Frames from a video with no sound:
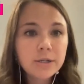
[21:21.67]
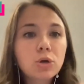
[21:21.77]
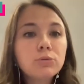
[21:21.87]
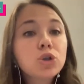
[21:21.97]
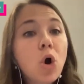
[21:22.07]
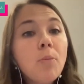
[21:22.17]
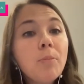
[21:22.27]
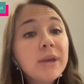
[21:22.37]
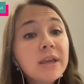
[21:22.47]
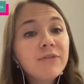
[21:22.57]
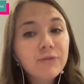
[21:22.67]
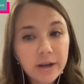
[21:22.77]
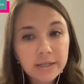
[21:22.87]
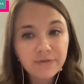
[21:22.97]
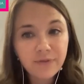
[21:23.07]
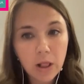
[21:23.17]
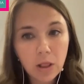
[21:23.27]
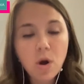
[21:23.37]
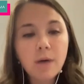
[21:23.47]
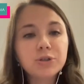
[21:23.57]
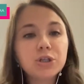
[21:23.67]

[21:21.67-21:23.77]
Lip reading: So don't be afraid to follow up.